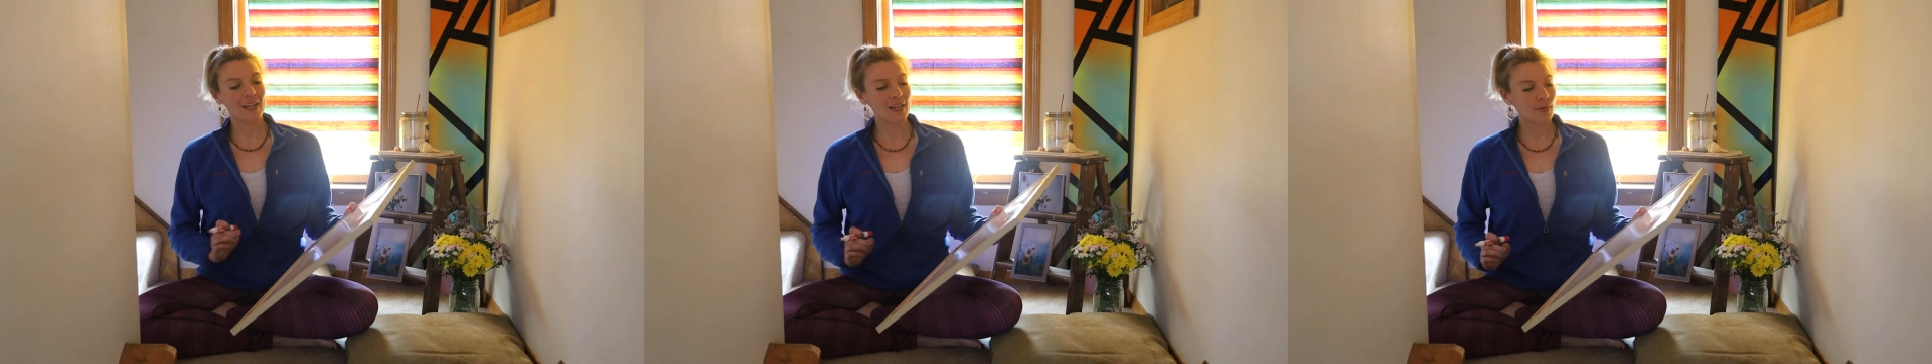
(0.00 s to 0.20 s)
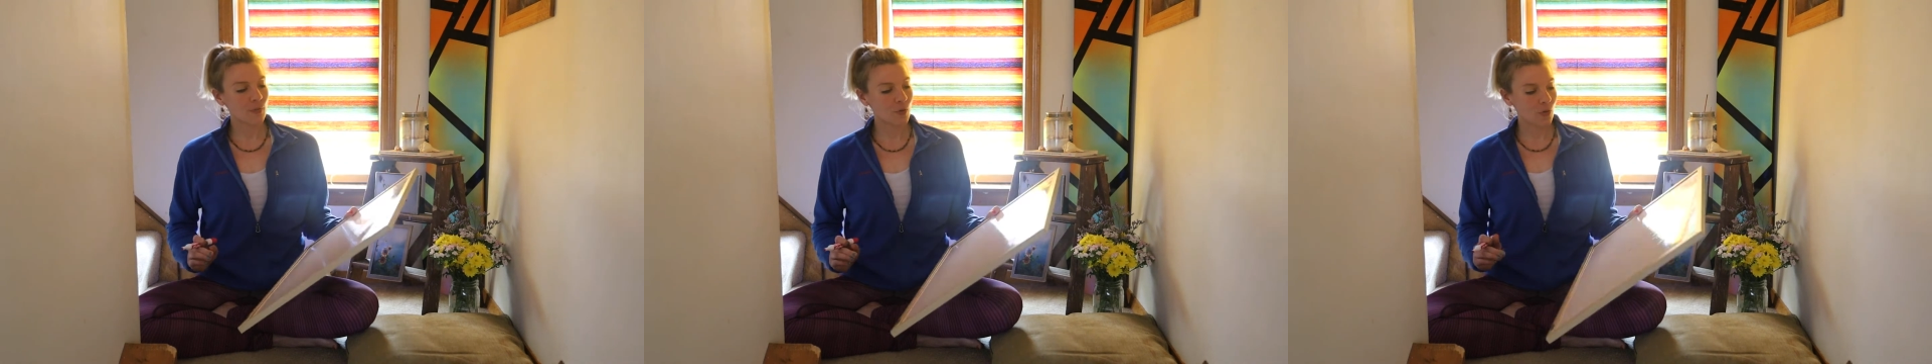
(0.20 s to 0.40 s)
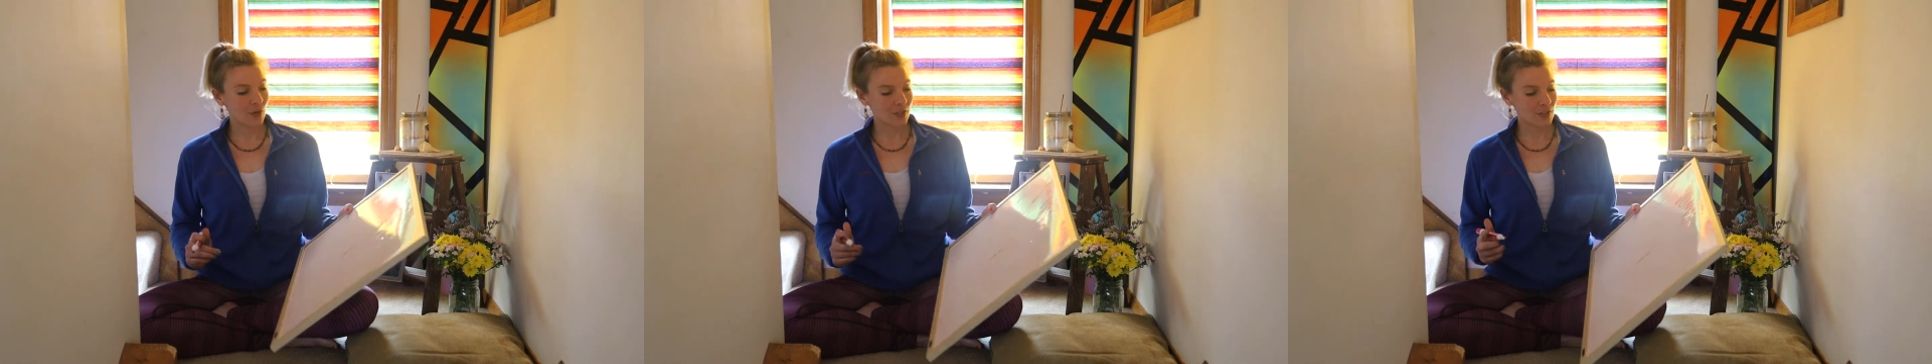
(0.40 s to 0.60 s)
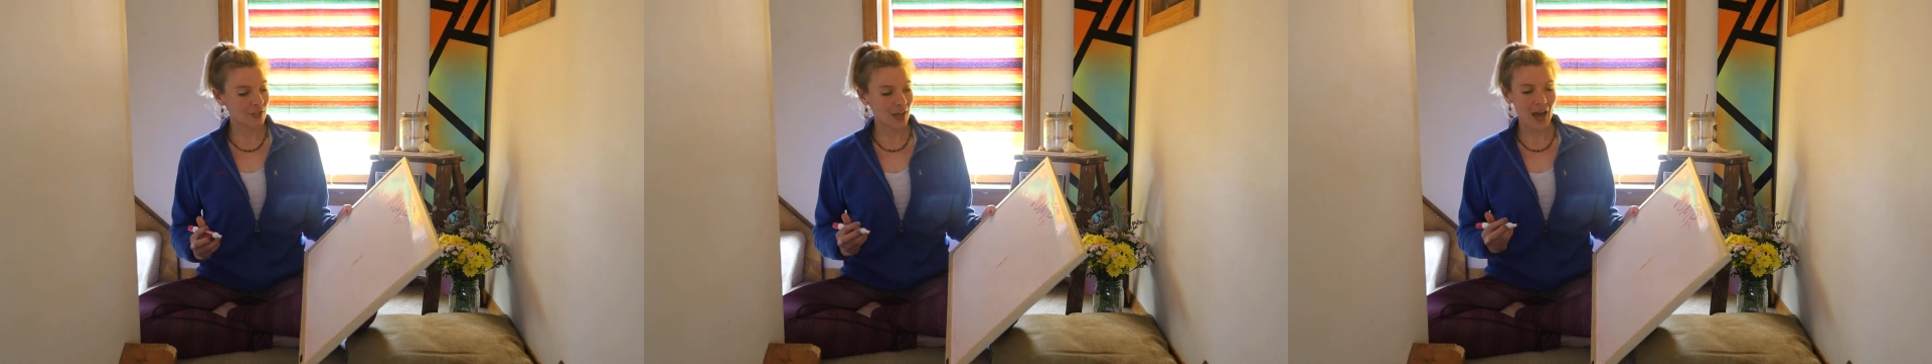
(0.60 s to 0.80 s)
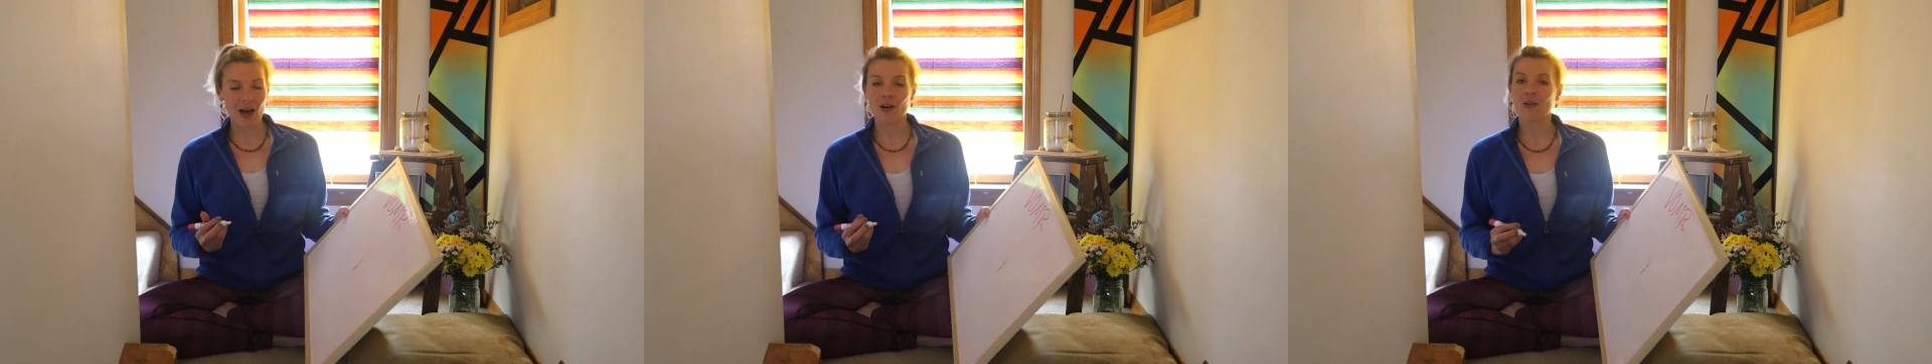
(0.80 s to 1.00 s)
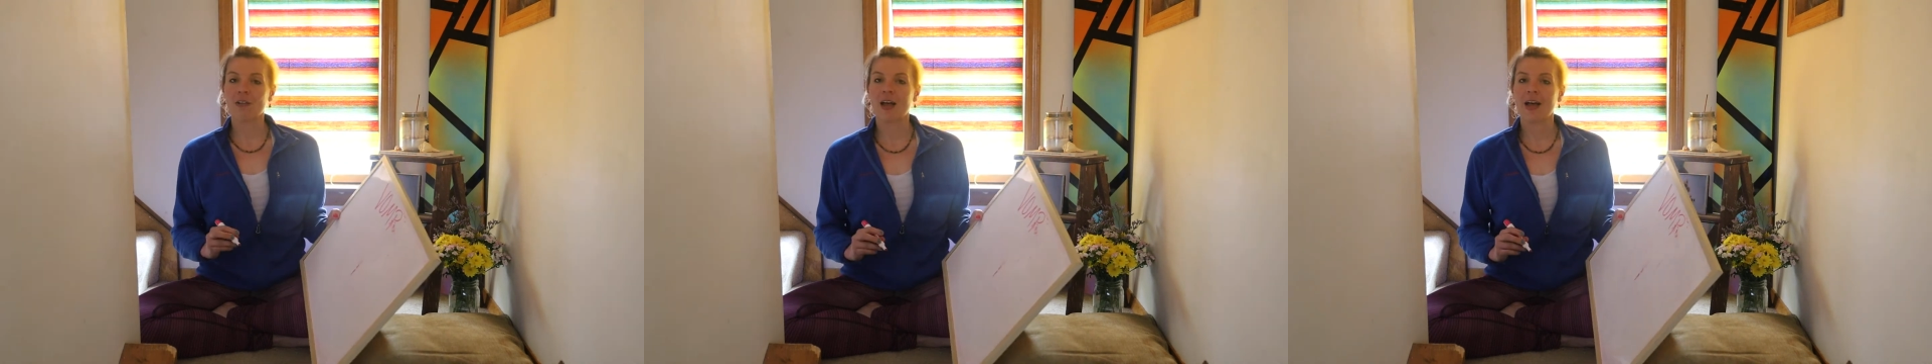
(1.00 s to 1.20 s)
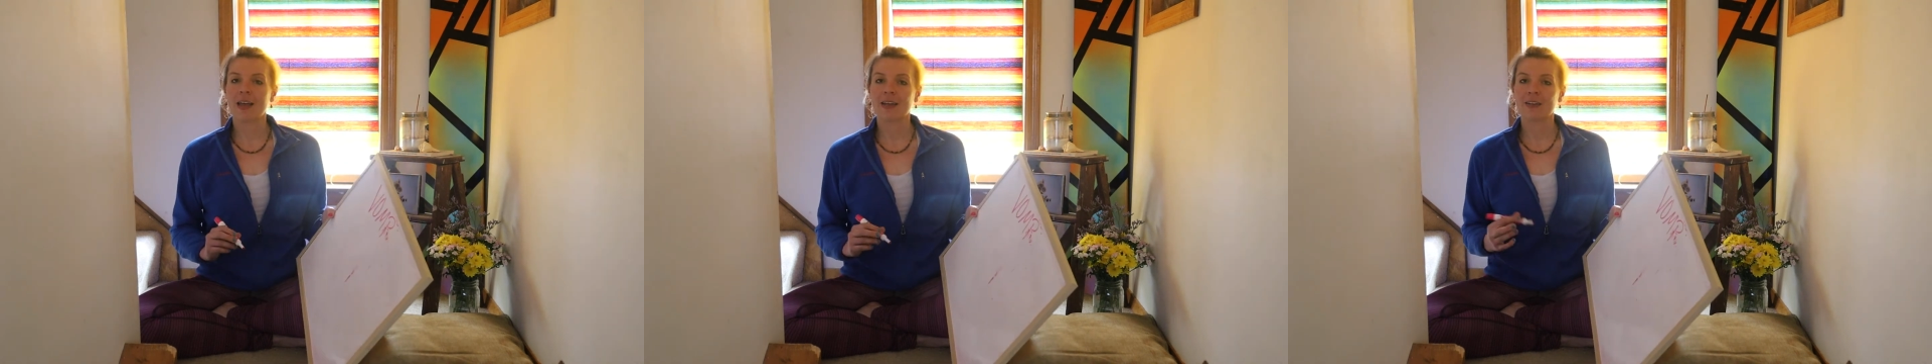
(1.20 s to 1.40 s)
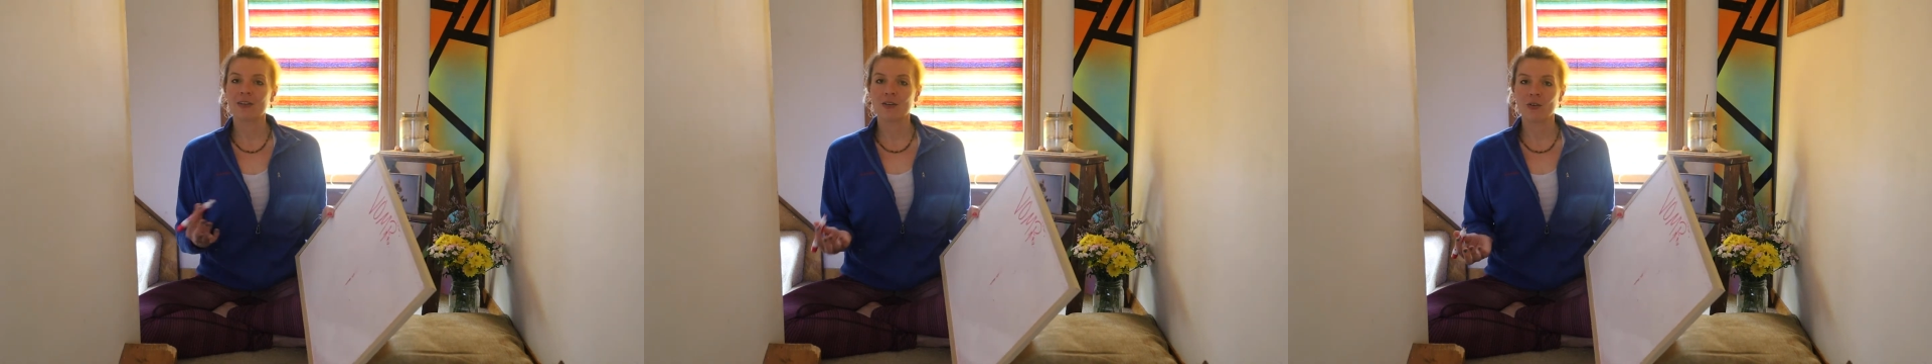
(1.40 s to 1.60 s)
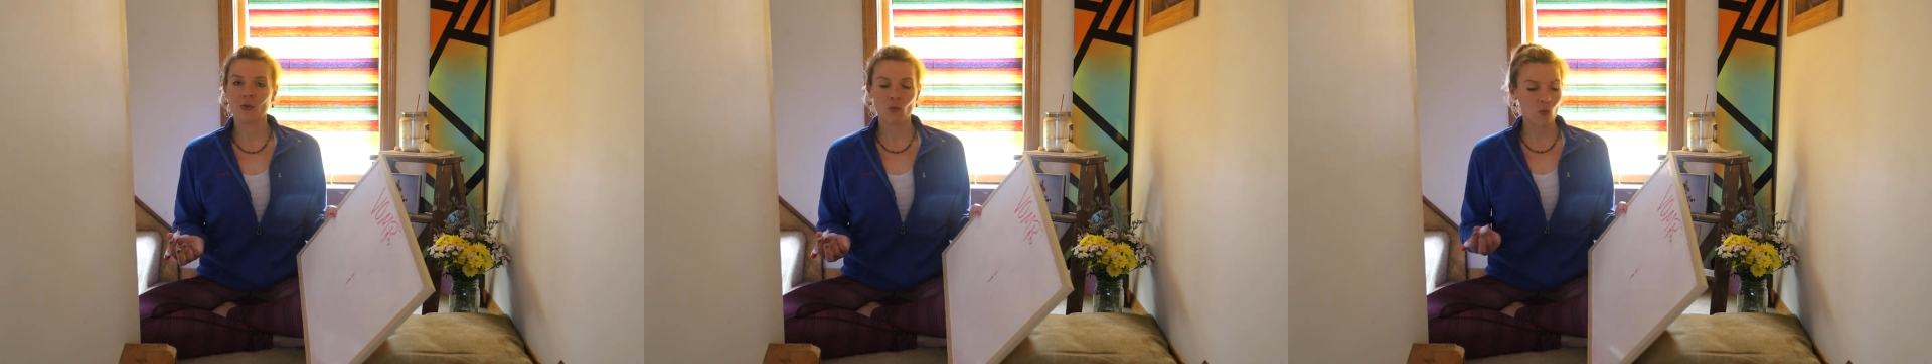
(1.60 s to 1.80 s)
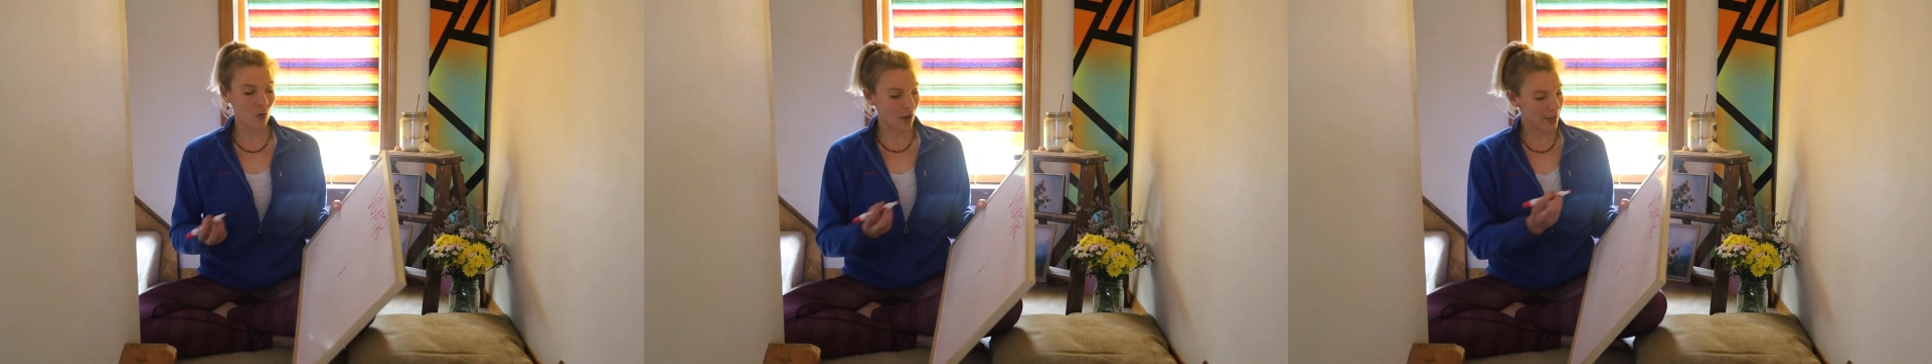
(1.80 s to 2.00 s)
am going to outline
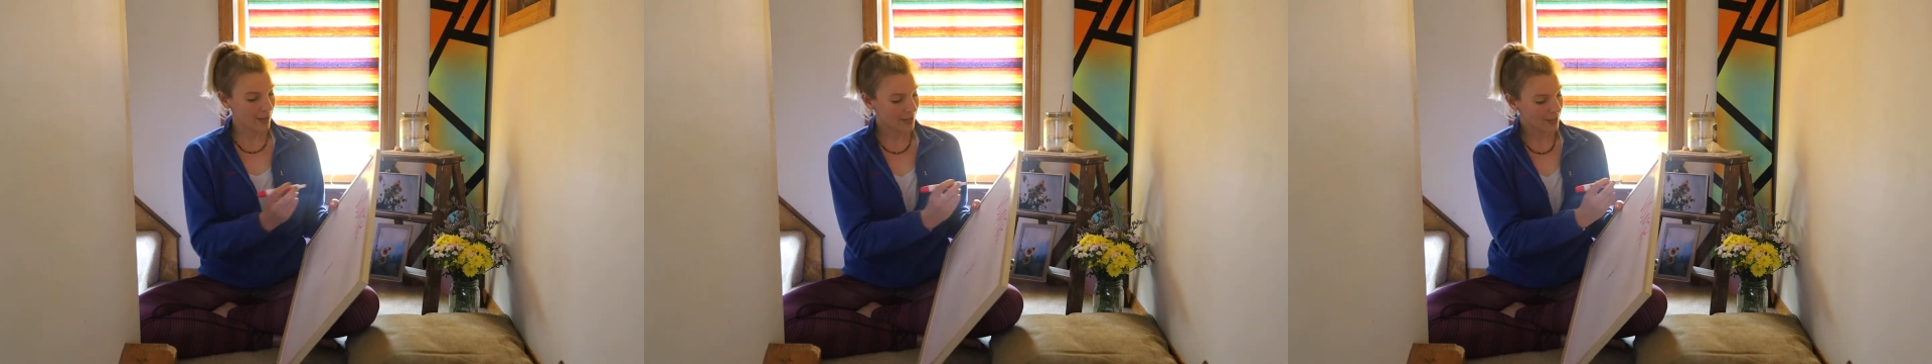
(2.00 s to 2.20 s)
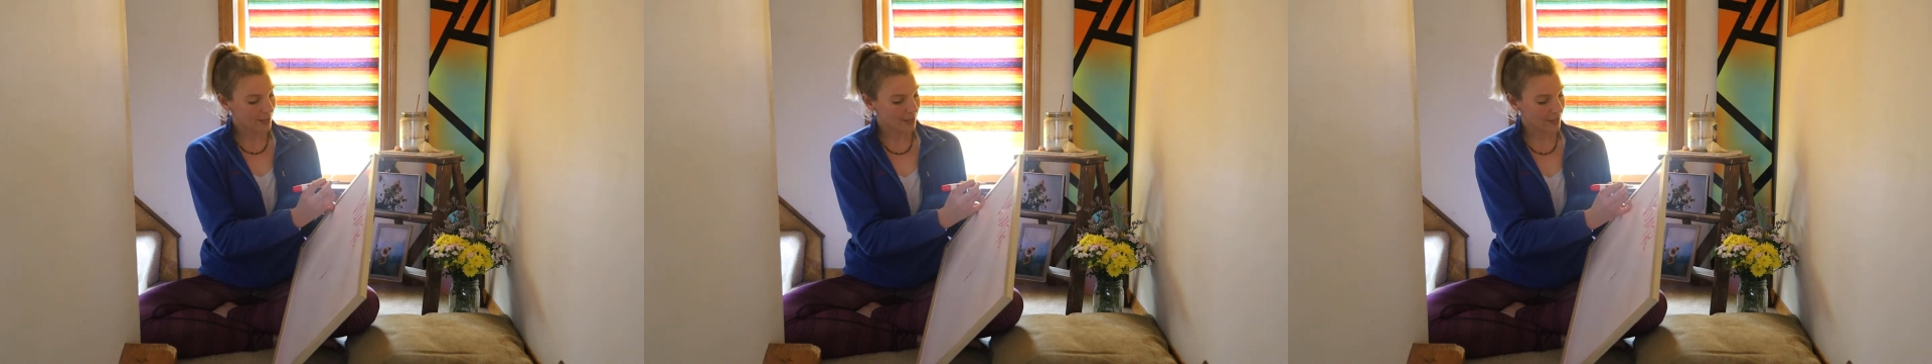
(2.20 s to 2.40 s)
what